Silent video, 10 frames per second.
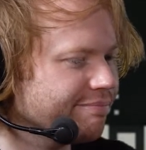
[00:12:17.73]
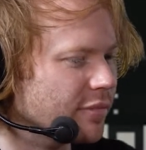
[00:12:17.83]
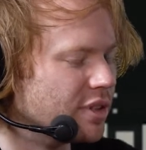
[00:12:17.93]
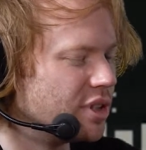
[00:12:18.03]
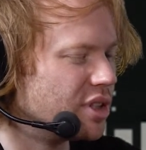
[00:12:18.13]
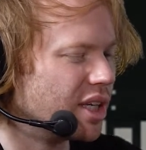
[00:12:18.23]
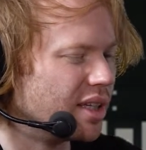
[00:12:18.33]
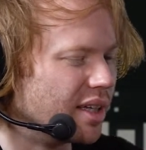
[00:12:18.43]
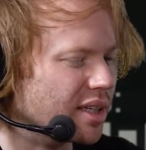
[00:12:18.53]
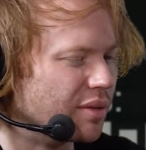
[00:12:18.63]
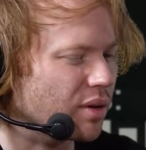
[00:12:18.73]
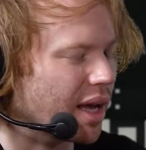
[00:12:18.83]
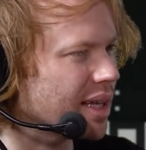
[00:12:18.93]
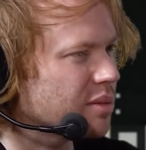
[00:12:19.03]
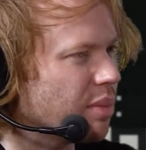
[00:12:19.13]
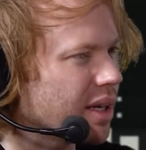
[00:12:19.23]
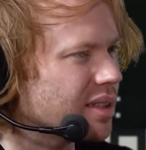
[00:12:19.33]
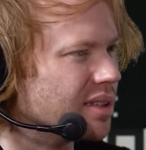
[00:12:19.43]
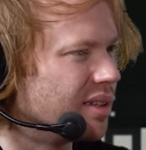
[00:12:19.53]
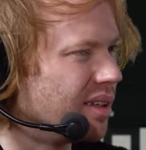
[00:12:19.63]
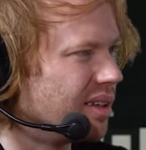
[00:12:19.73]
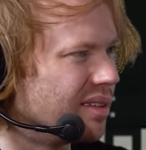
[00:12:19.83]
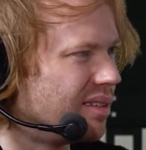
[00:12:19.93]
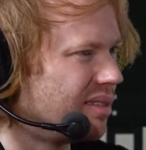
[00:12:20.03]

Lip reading: you just get different aspects of the